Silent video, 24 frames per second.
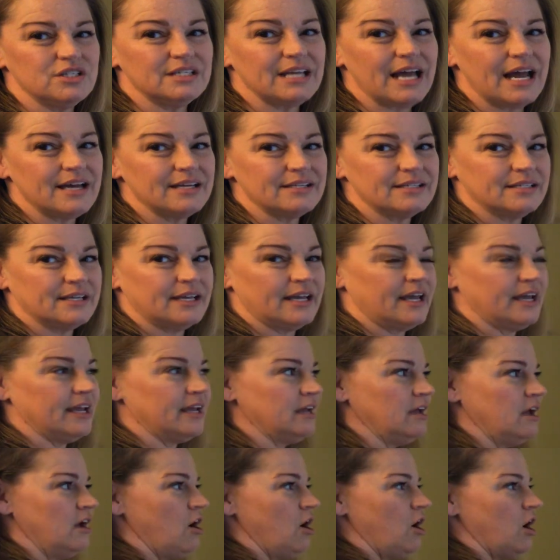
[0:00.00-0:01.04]
asking,
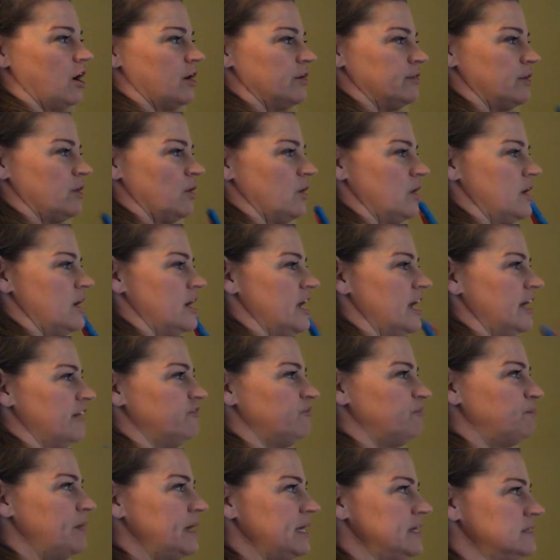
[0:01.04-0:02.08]
are there enough
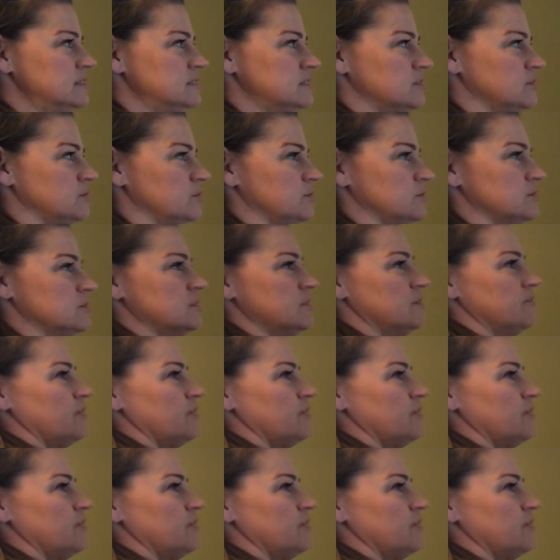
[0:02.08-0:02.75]
pencils